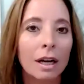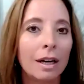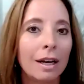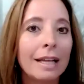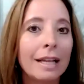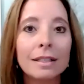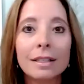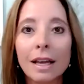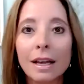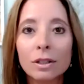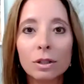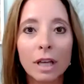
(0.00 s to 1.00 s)

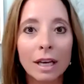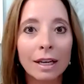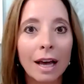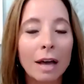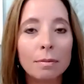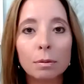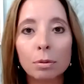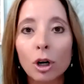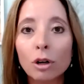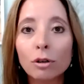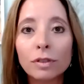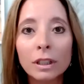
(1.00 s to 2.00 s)
NSAIDs like
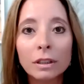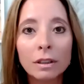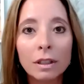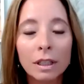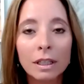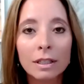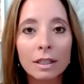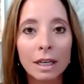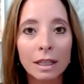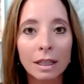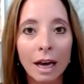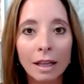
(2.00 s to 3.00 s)
ibuprofen, things
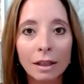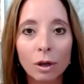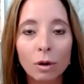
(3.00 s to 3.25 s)
like that.